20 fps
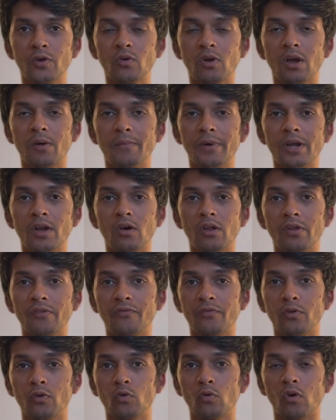to comment down if
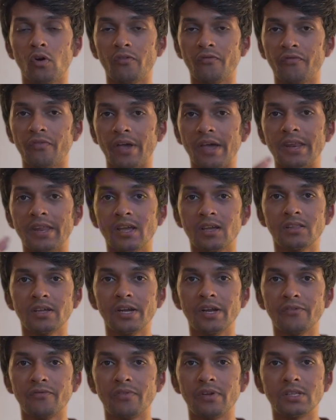you know of any other
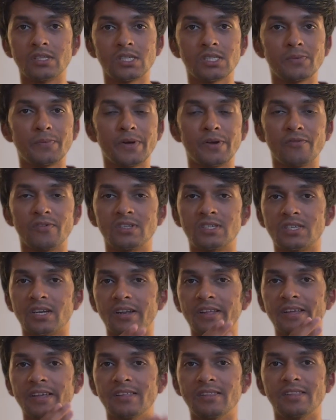differences between
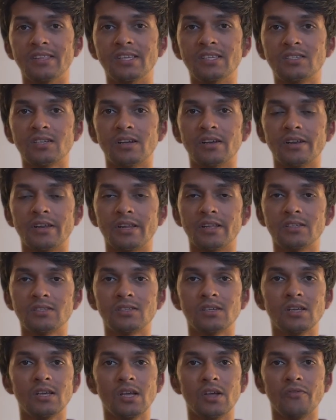studying in these countries.
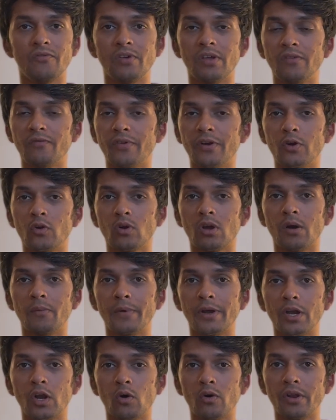Feel free to
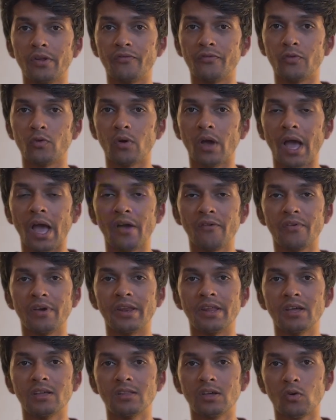comment down if you have
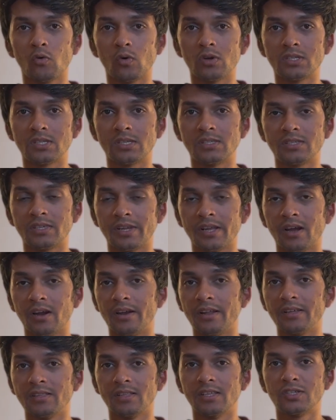any other questions
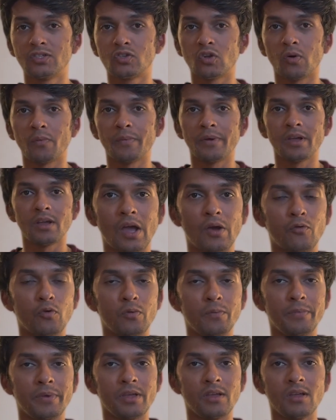regarding this topic. I
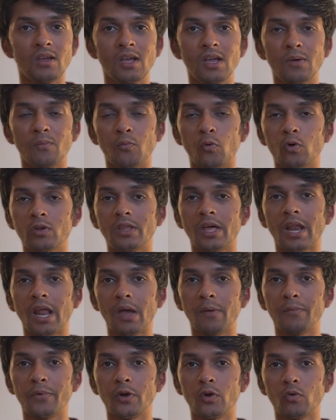would be more than
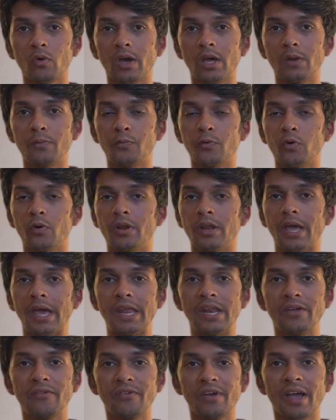happy to help you in
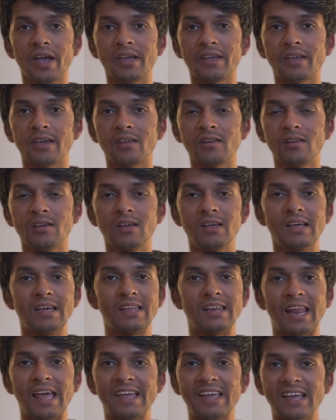any way I can.
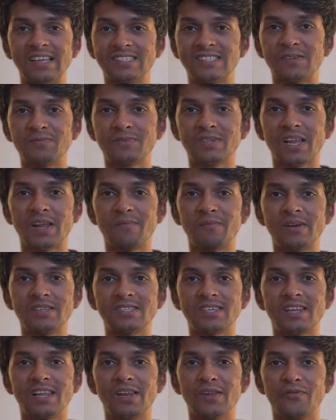Like and subscribe my
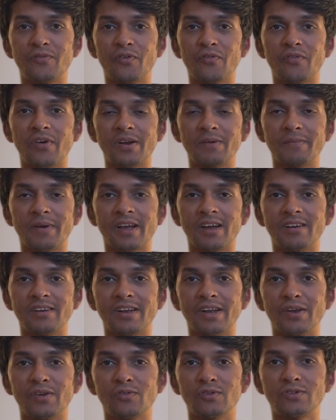channel if you find my
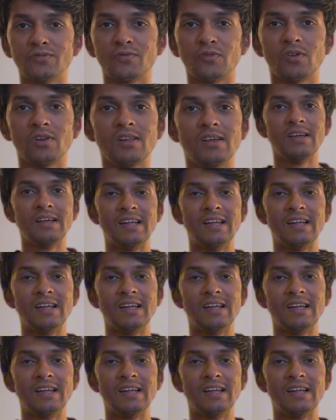content useful.